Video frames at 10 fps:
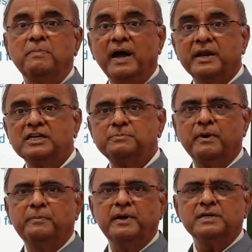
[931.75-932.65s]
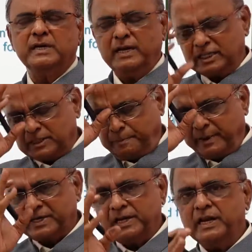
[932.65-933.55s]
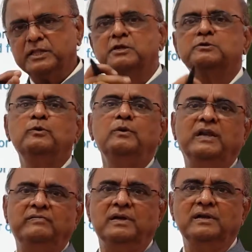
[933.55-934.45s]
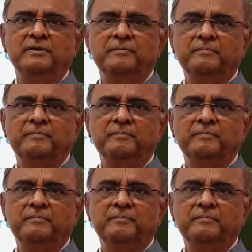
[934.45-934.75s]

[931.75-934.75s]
parents' preparation, especially at the school level.